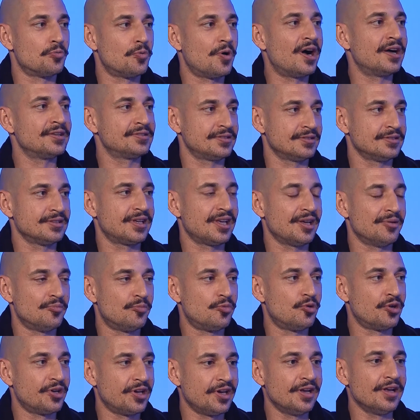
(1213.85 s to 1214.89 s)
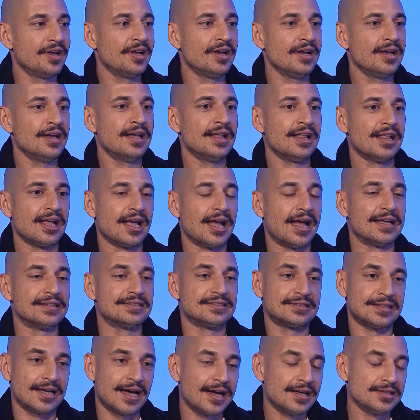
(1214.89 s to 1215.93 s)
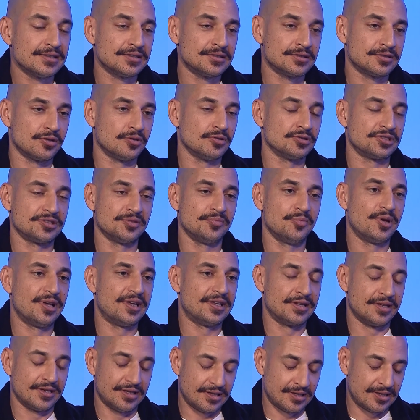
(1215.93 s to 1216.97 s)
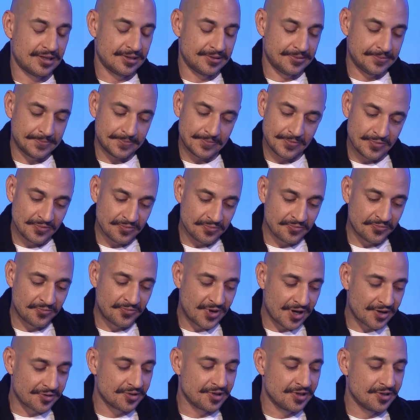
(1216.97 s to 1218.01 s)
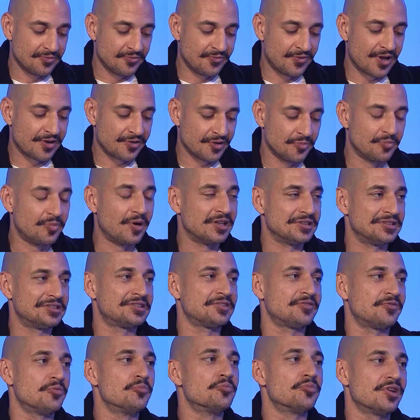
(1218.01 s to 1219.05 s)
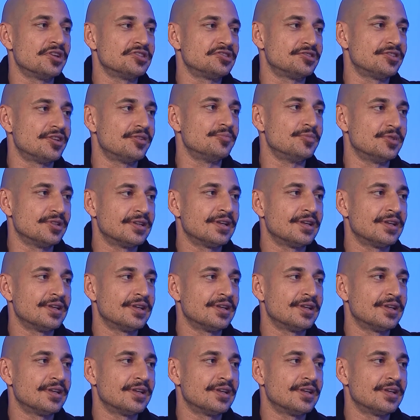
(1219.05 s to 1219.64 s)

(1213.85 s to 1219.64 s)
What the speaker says: Wat in Cambodia. And Thailand also made a very, very positive impression on me.